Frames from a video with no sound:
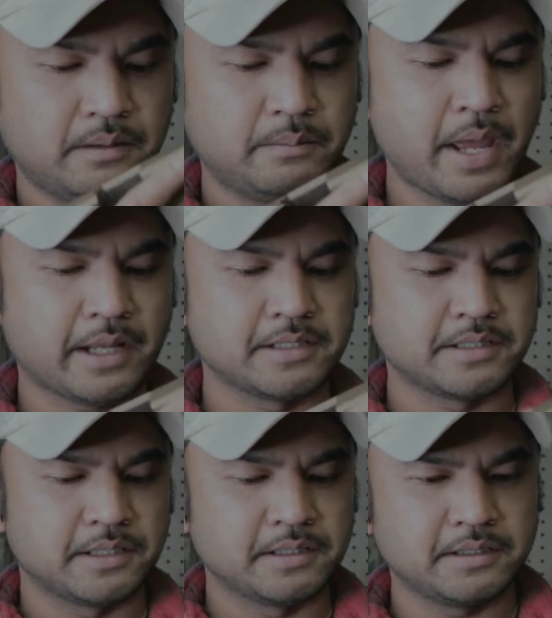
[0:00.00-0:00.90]

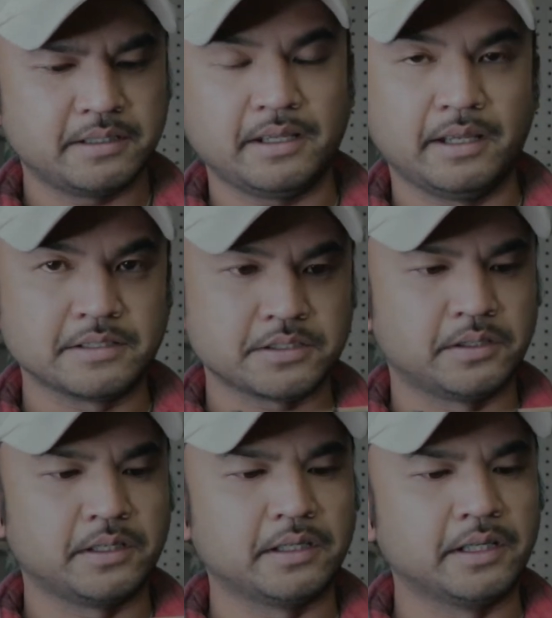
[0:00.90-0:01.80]
magazine
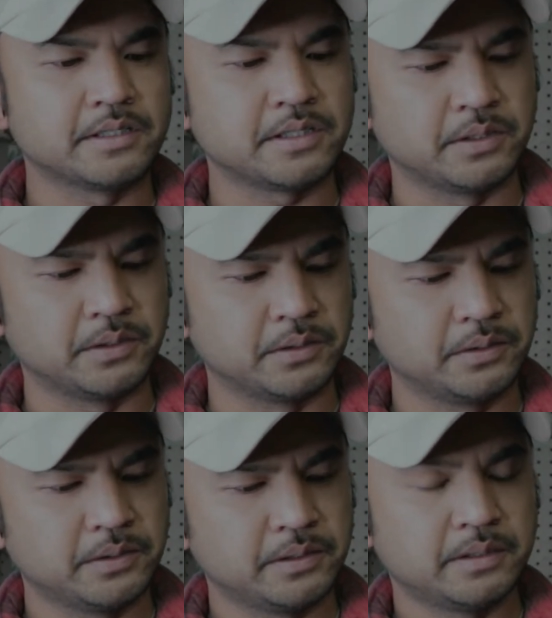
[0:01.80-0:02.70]
inserted into
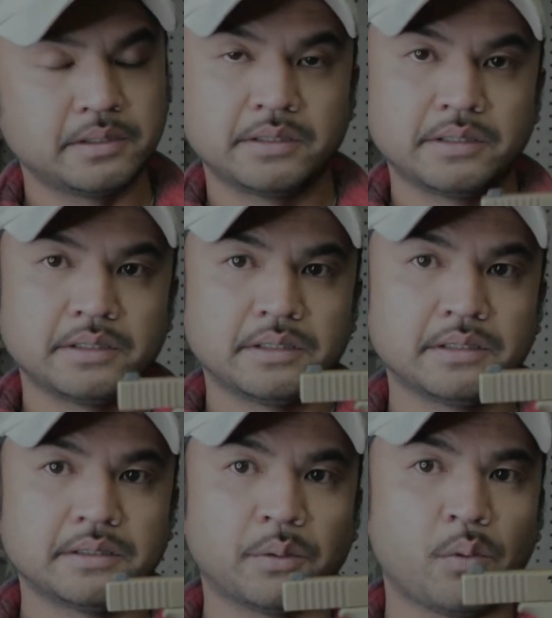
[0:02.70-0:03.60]

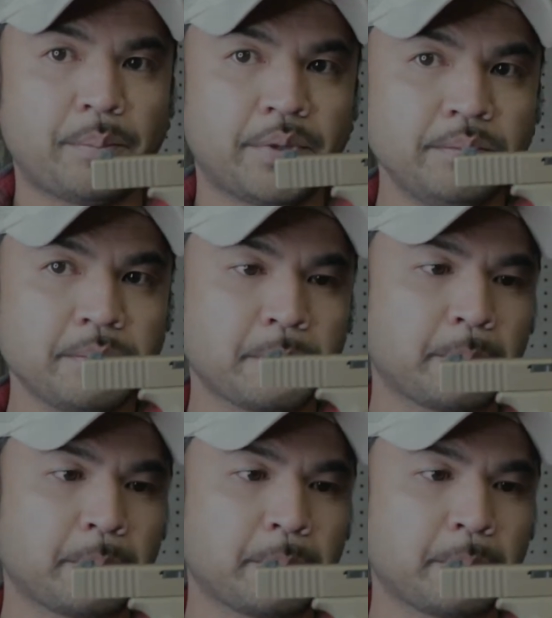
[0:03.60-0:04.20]
the weapon,